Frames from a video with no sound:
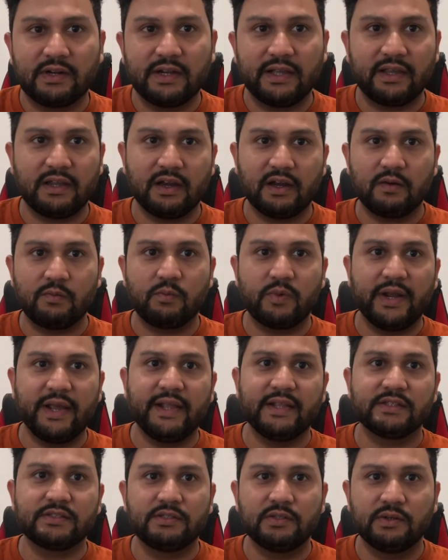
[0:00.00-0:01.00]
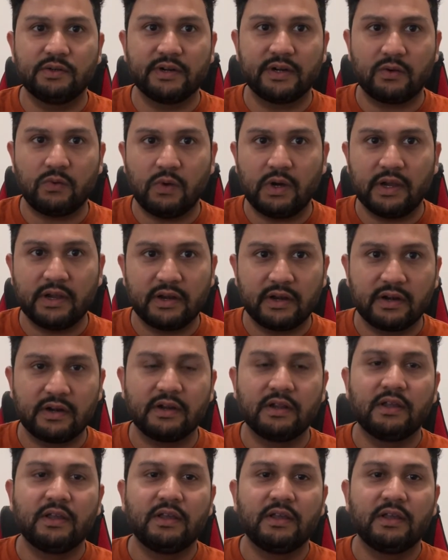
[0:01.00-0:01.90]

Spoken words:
Like, our brains don't require,